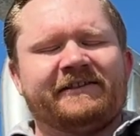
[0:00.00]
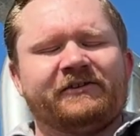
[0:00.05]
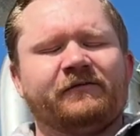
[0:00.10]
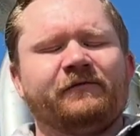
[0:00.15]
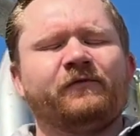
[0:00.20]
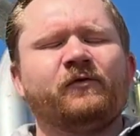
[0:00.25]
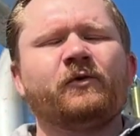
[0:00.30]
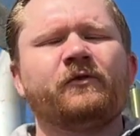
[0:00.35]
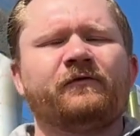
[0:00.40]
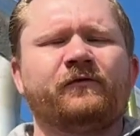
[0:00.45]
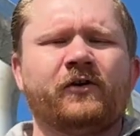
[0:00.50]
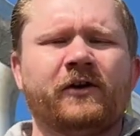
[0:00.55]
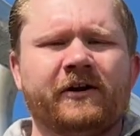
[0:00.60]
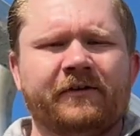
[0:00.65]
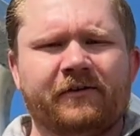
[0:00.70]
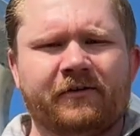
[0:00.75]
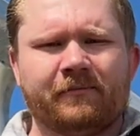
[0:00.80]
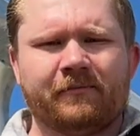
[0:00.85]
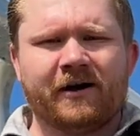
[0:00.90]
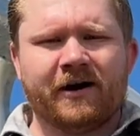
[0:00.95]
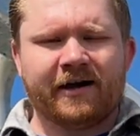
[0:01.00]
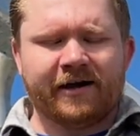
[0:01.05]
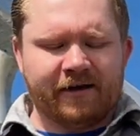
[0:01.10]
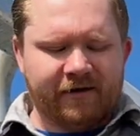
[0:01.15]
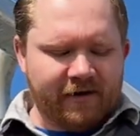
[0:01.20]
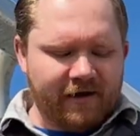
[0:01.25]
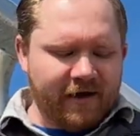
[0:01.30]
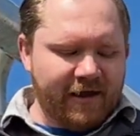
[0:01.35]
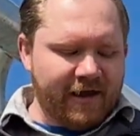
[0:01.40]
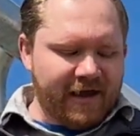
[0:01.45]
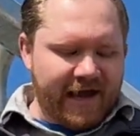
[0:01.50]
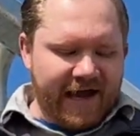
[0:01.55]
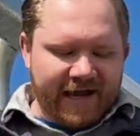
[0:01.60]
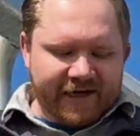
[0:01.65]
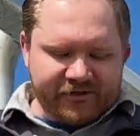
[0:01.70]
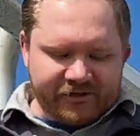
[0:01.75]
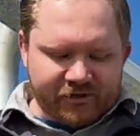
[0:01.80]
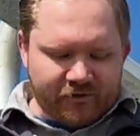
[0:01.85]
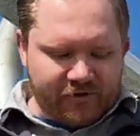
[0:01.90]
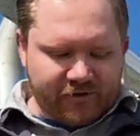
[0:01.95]
the forefront of their mind.
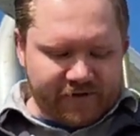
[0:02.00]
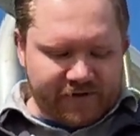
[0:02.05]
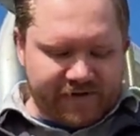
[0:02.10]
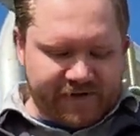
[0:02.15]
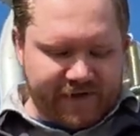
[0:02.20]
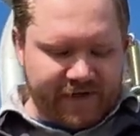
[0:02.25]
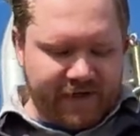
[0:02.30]
As you can see